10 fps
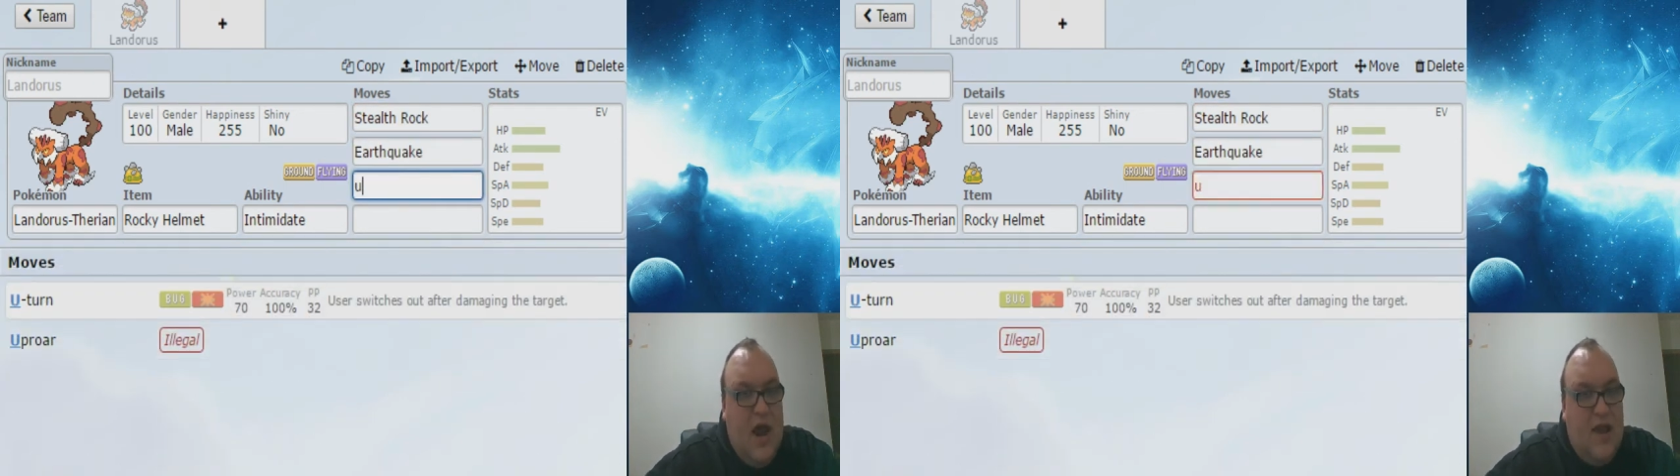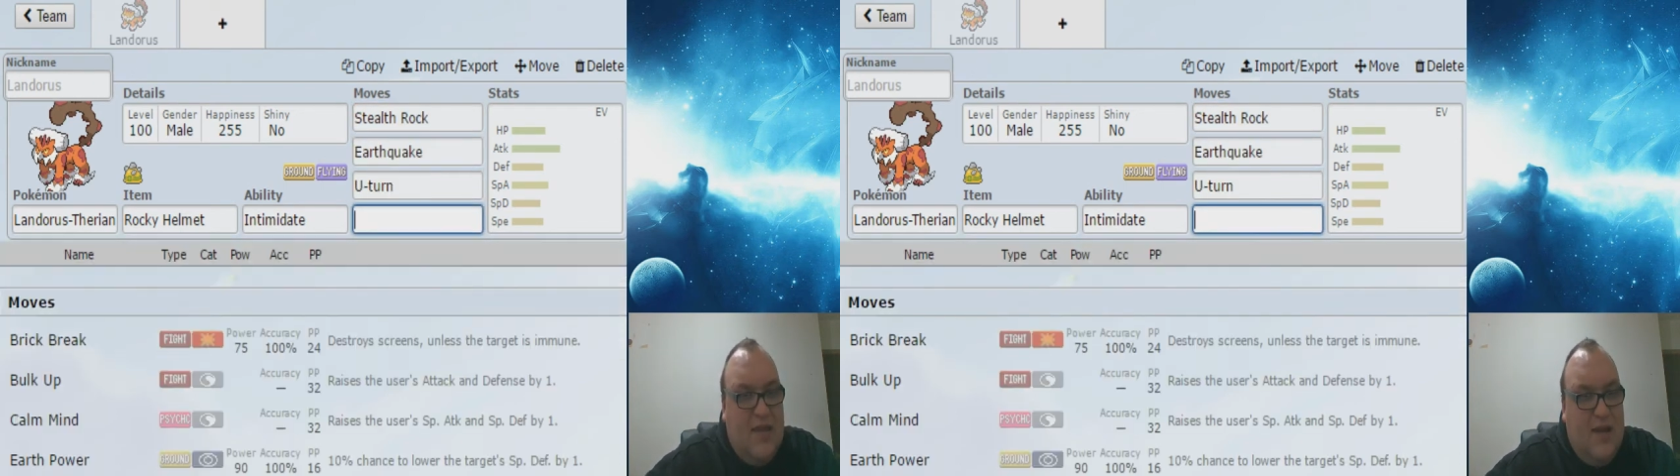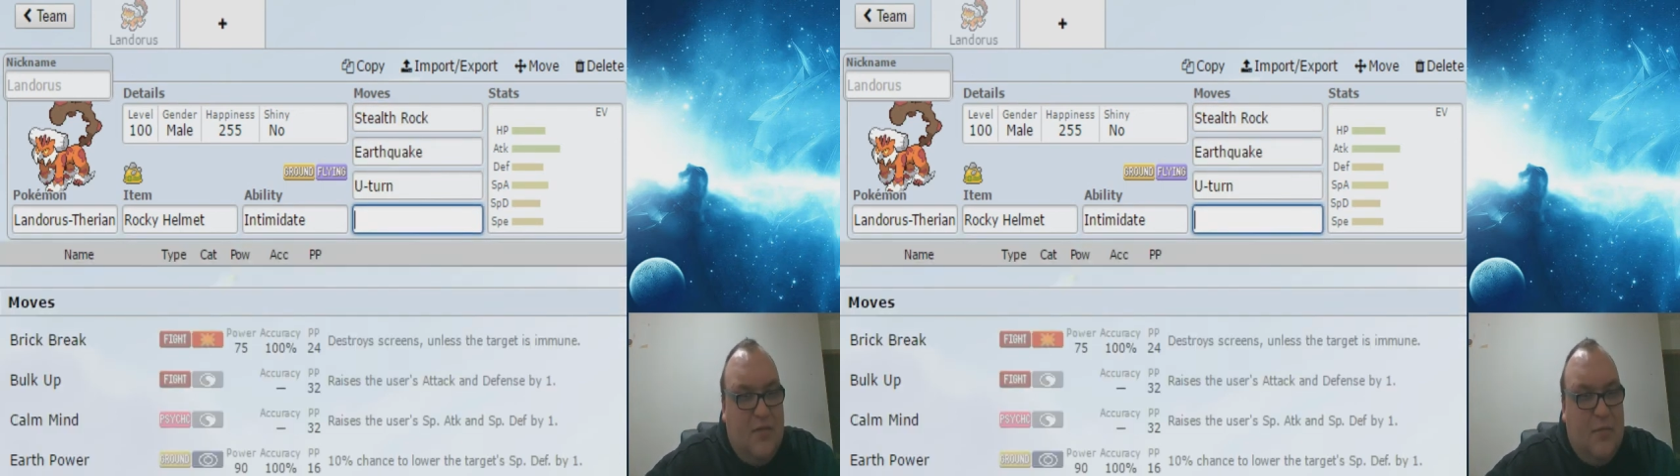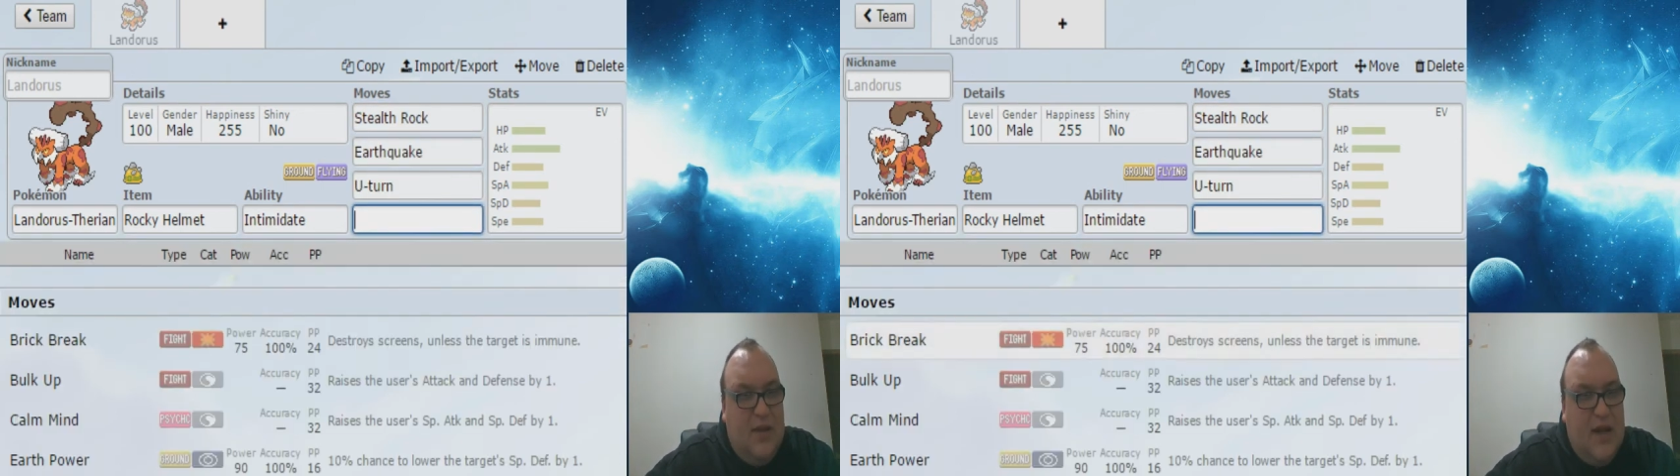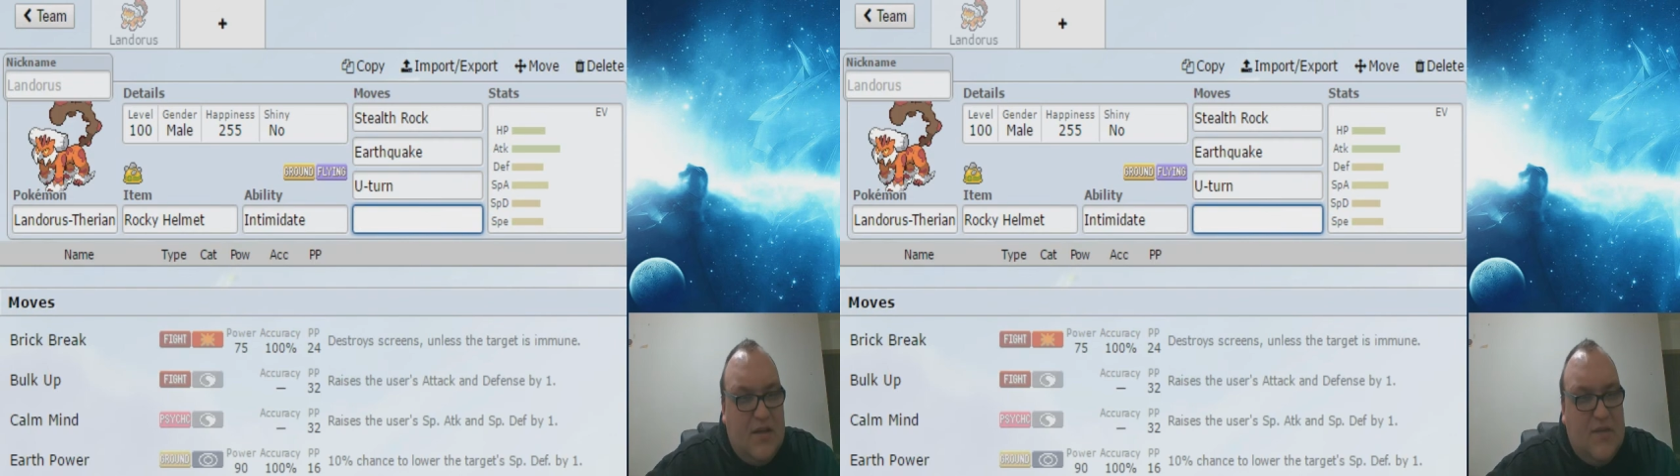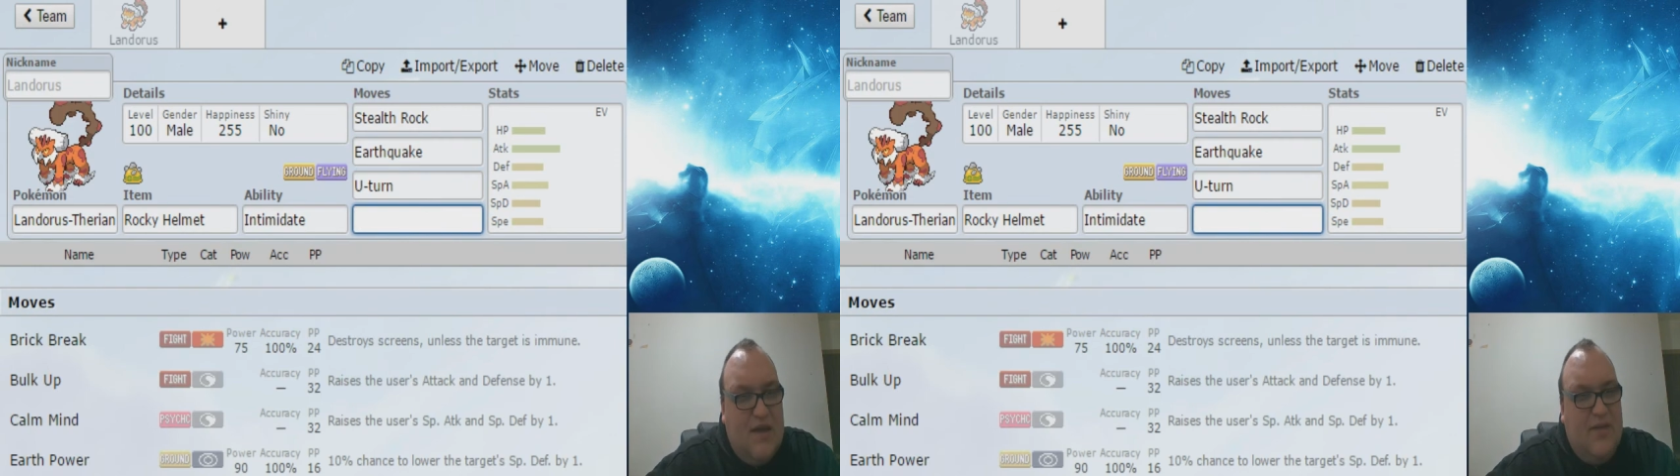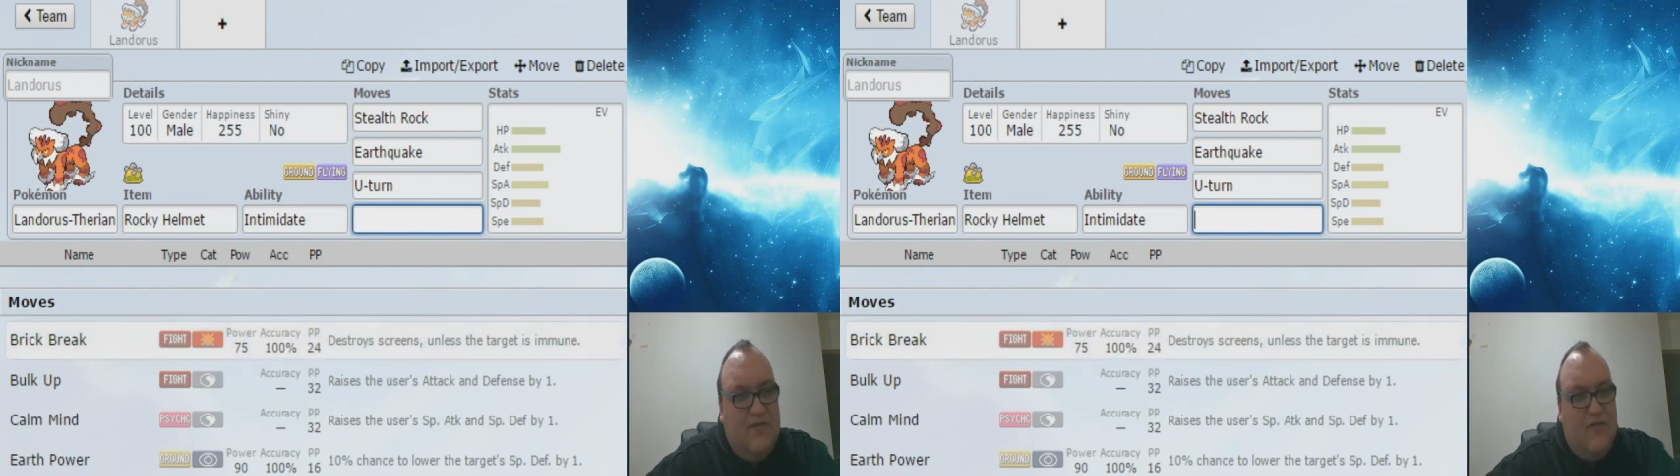and then because we have that